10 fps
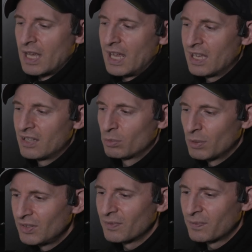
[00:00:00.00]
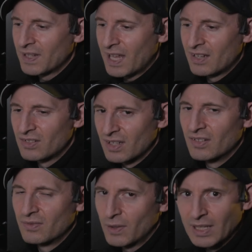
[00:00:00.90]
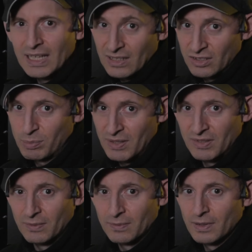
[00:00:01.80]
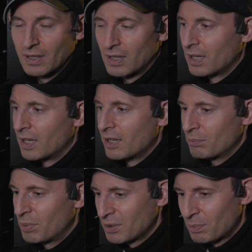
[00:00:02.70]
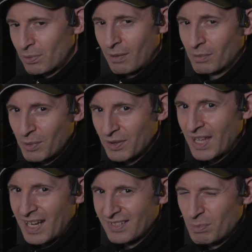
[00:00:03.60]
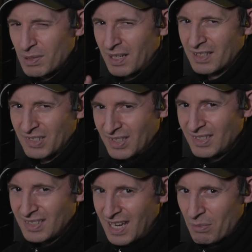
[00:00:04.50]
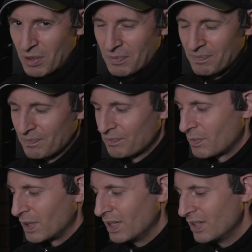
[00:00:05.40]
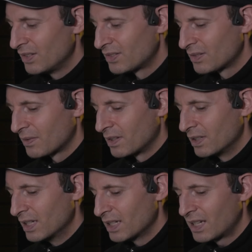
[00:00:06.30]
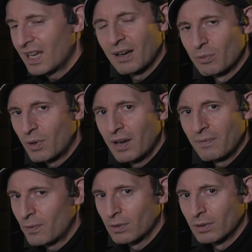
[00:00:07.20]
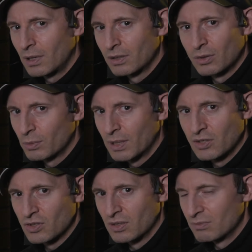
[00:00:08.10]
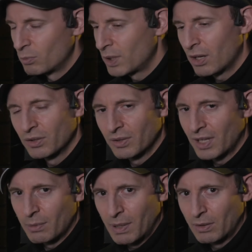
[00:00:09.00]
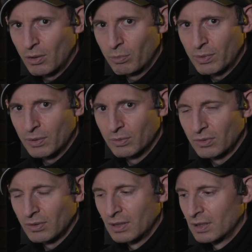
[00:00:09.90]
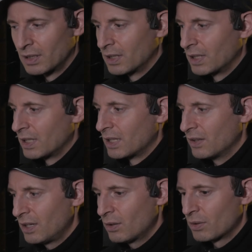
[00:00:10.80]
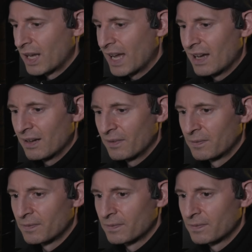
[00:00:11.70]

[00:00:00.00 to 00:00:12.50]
And the reason for that is very inexpensive. But the problem with that as a behind the scenes camera is it can't run for a long duration. We all know that about GoPros. They don't have